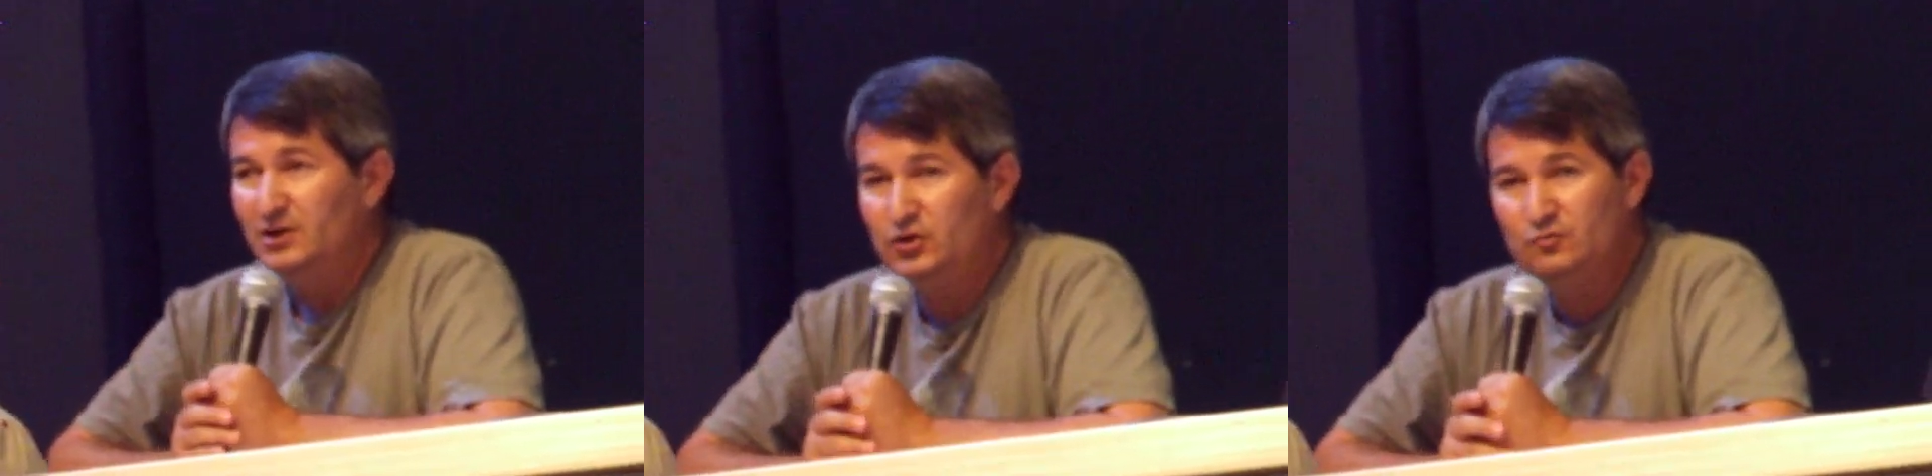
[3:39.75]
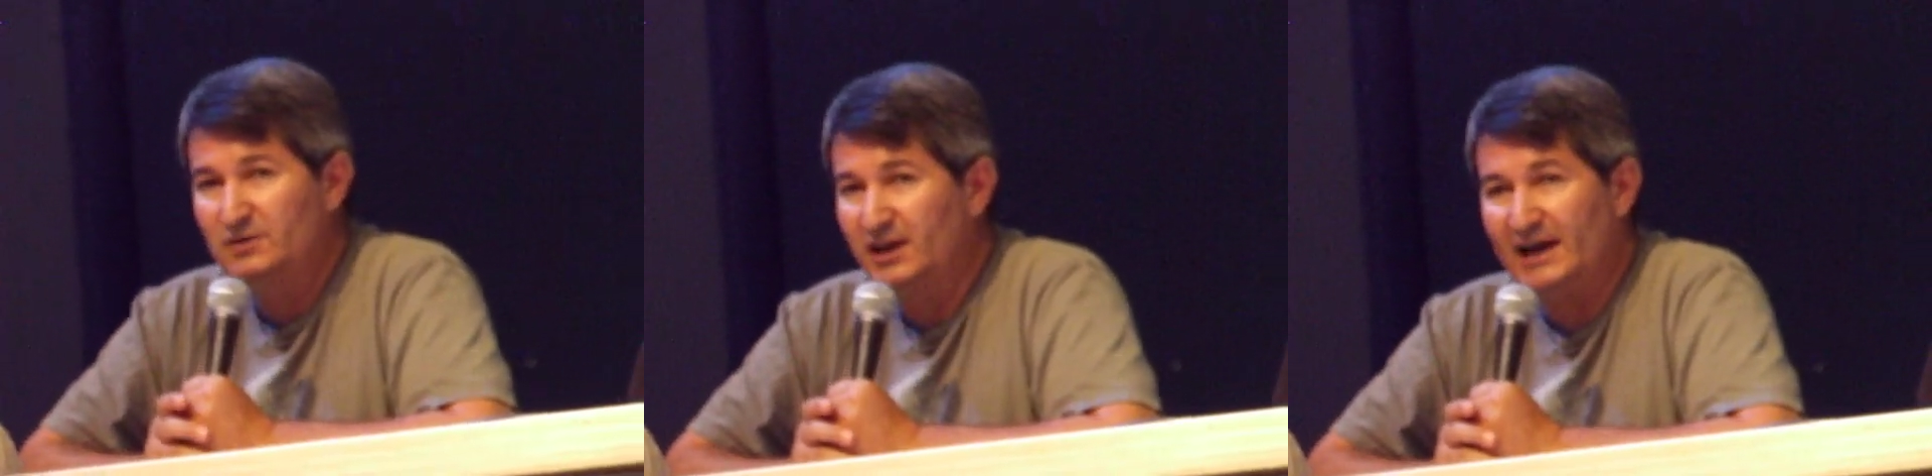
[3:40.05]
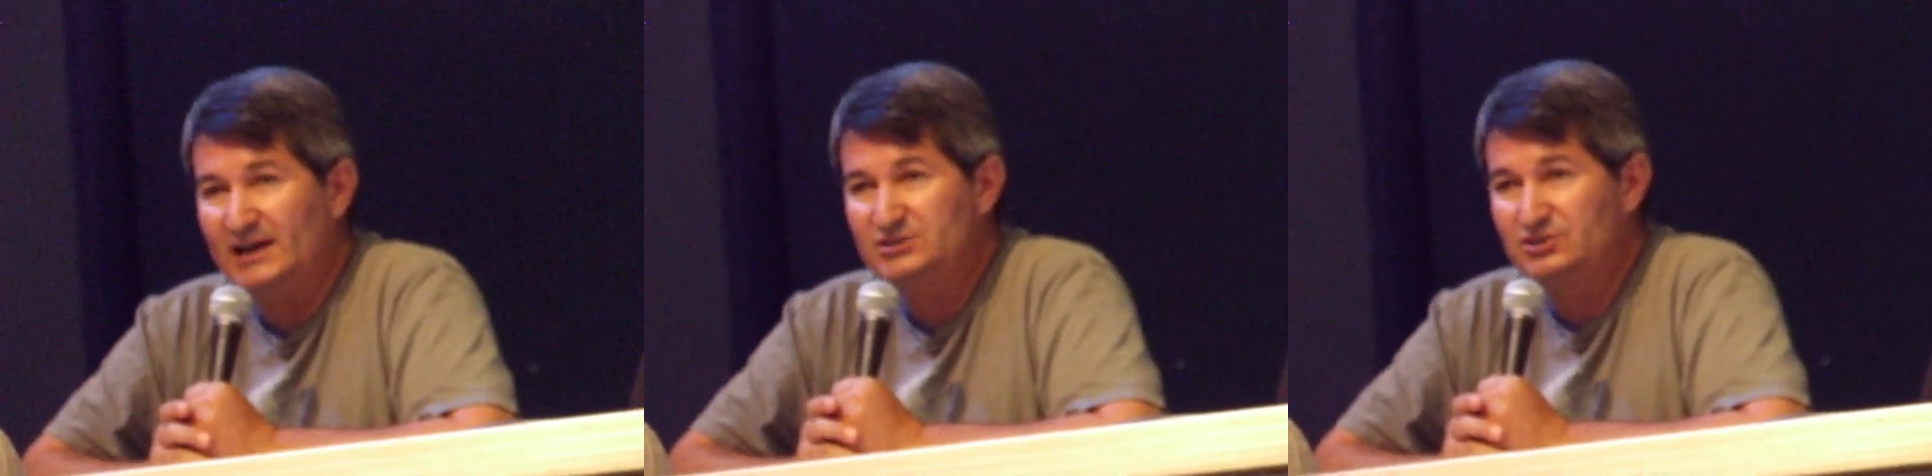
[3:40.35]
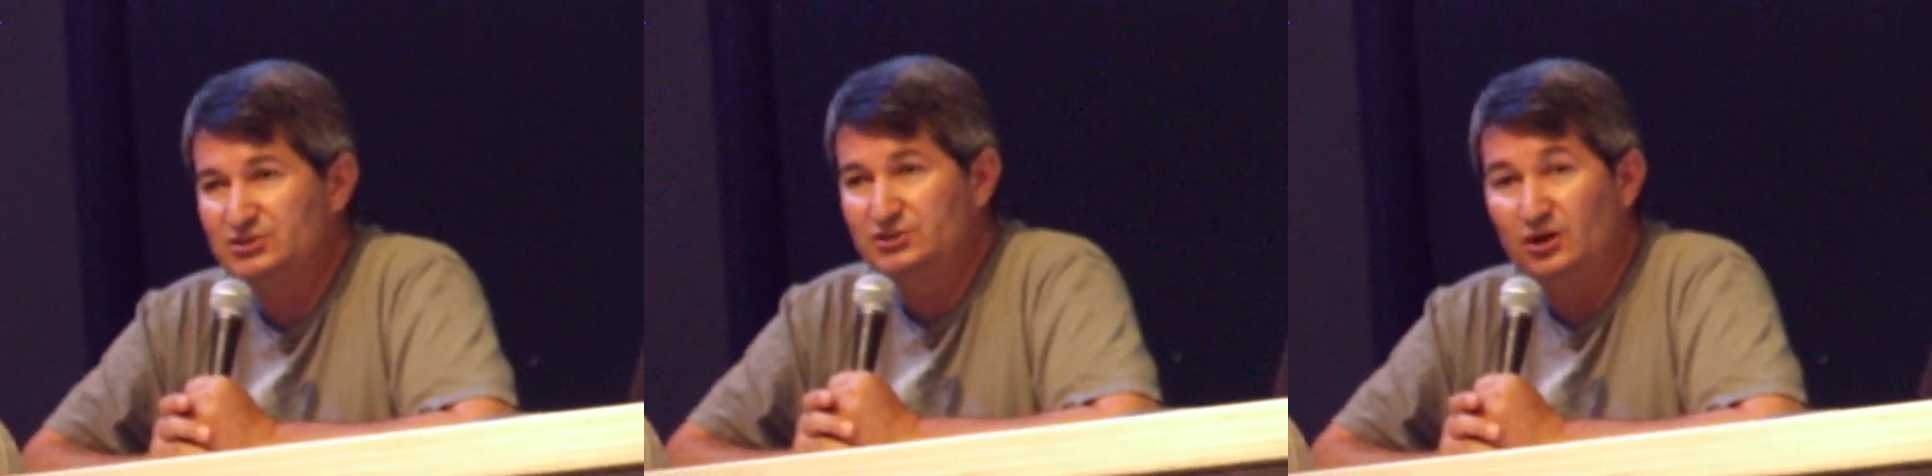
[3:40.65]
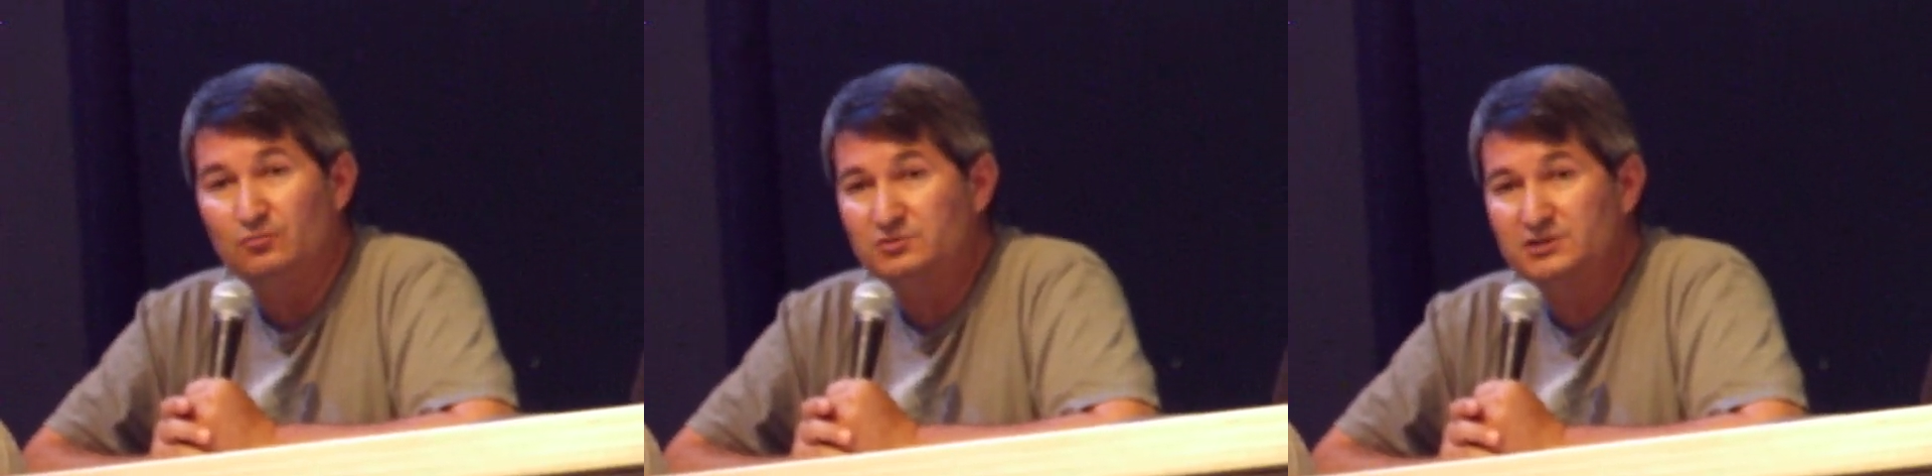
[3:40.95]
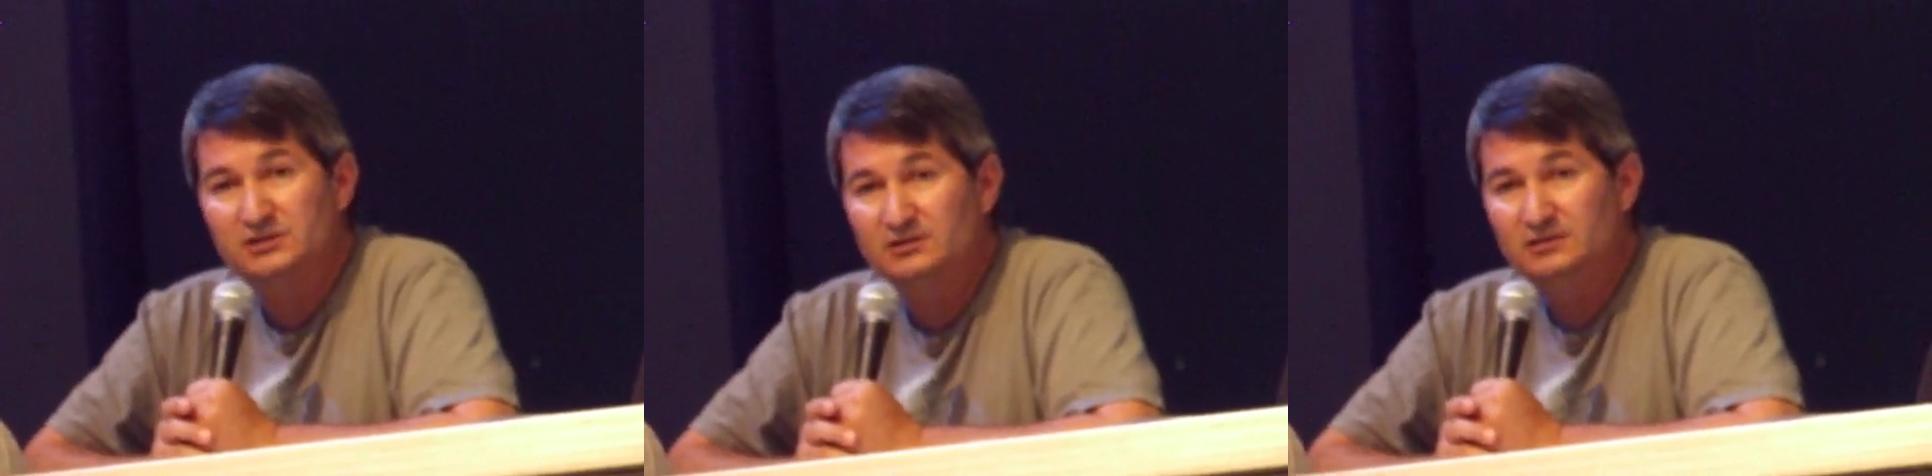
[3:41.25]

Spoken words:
Humic acids don't.